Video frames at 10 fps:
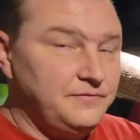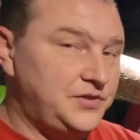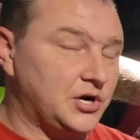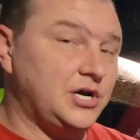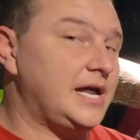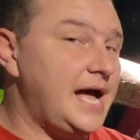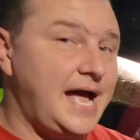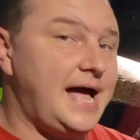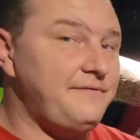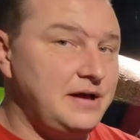They're going to
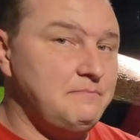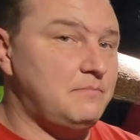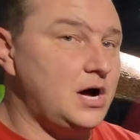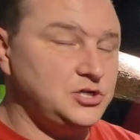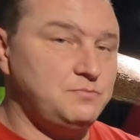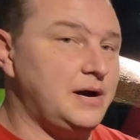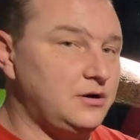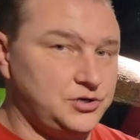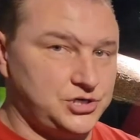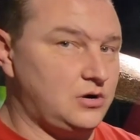have a much
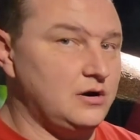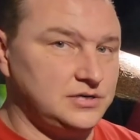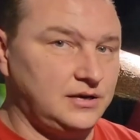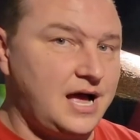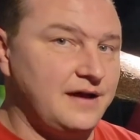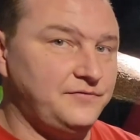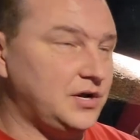better start to life.